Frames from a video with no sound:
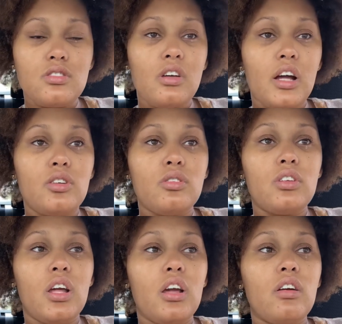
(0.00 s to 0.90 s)
I do
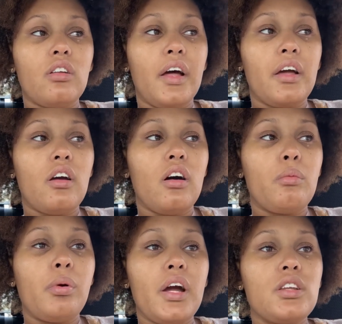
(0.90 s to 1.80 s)
think, like,
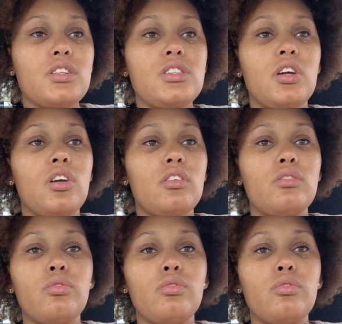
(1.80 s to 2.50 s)
practicing